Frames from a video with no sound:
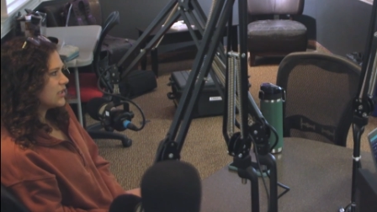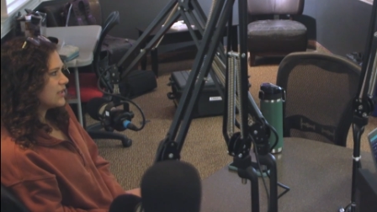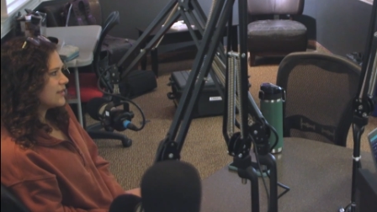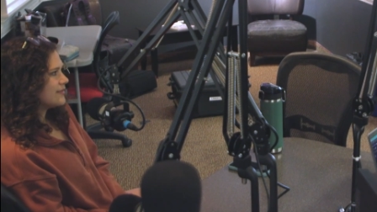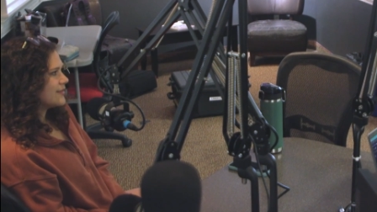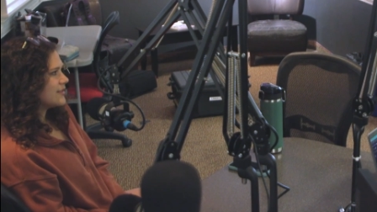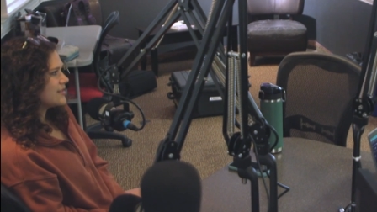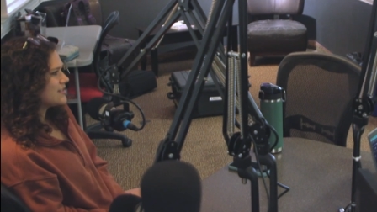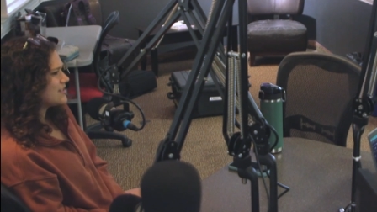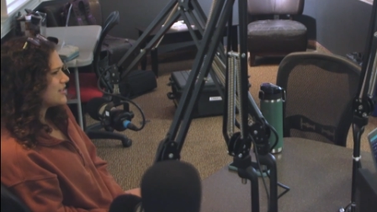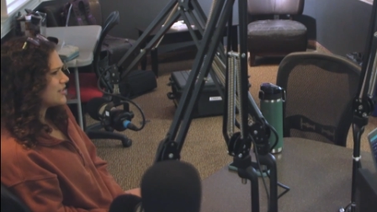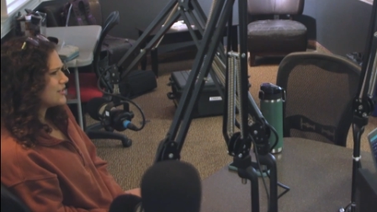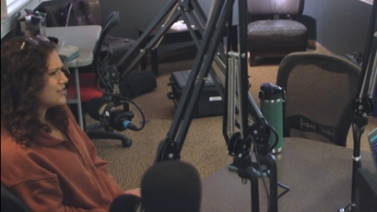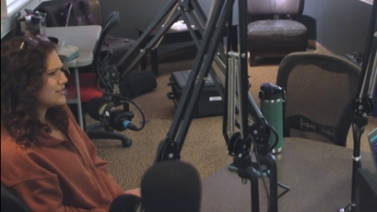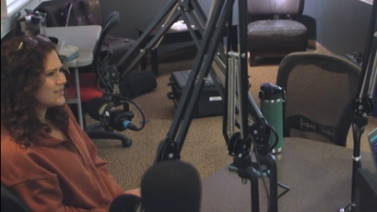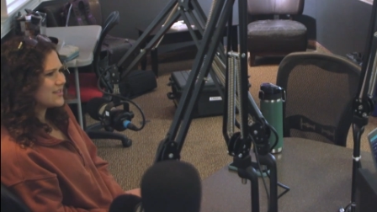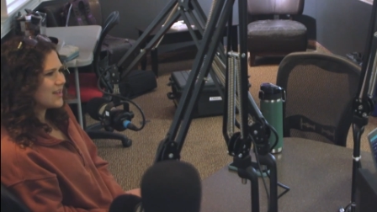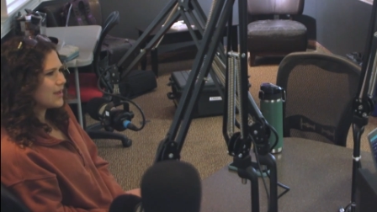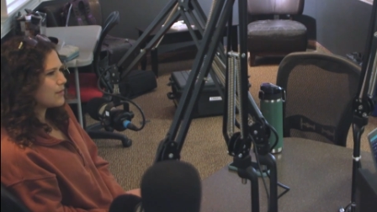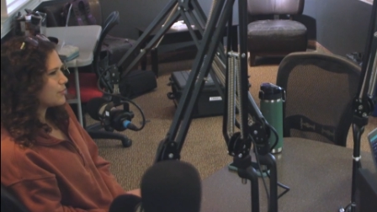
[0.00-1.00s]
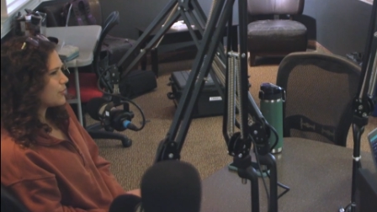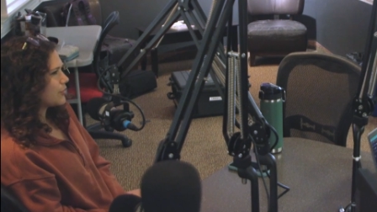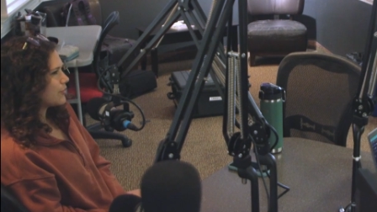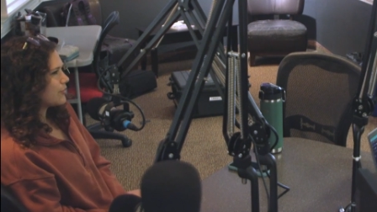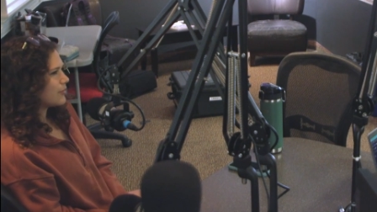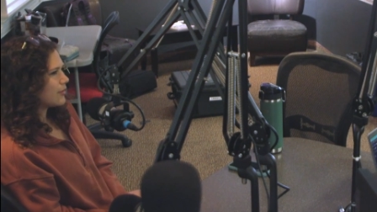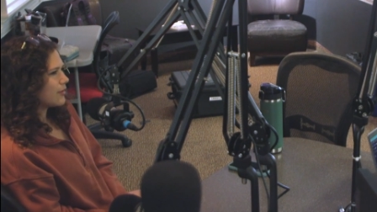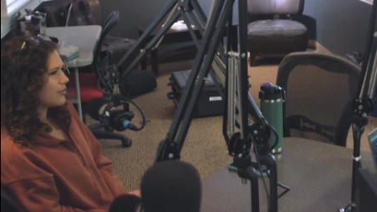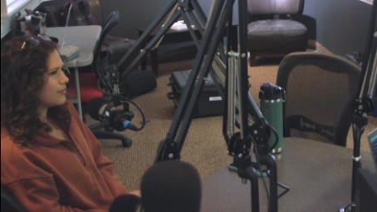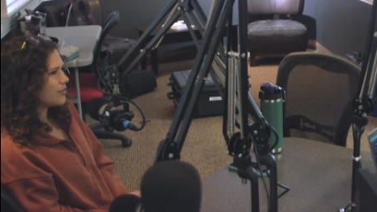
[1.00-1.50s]
and the interior design
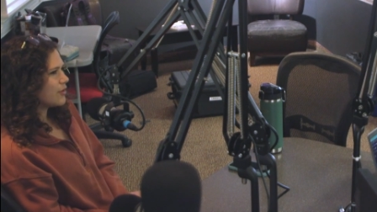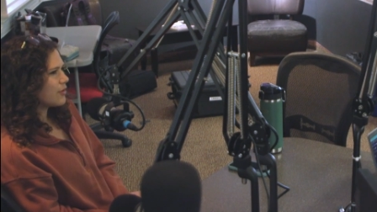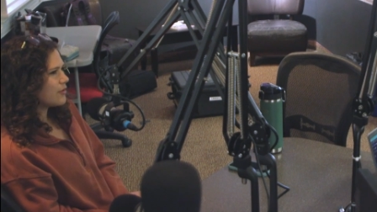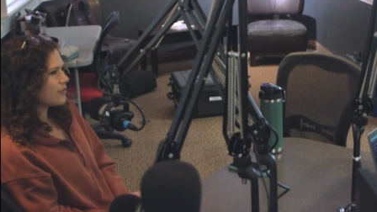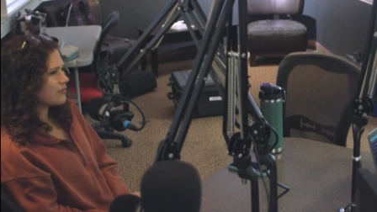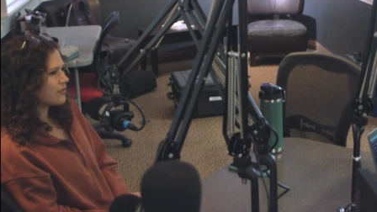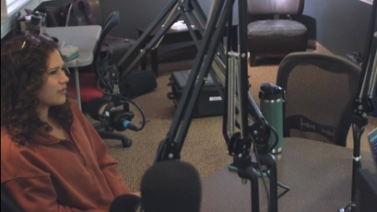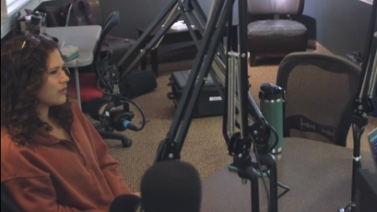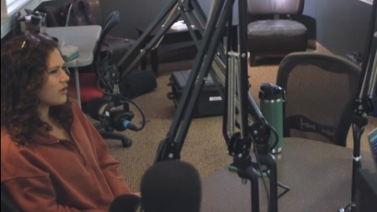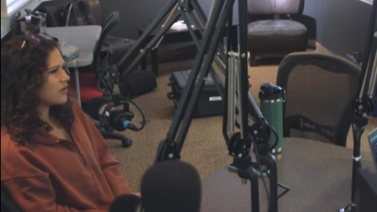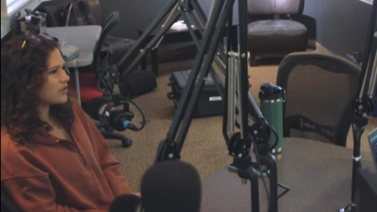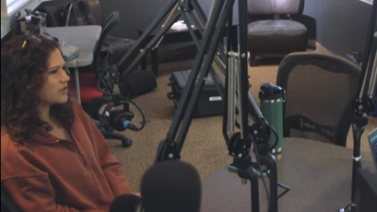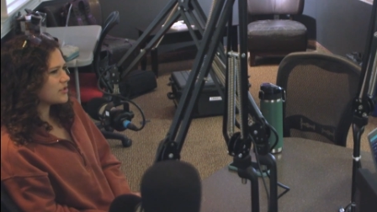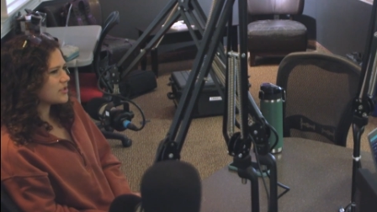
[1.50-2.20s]
program overall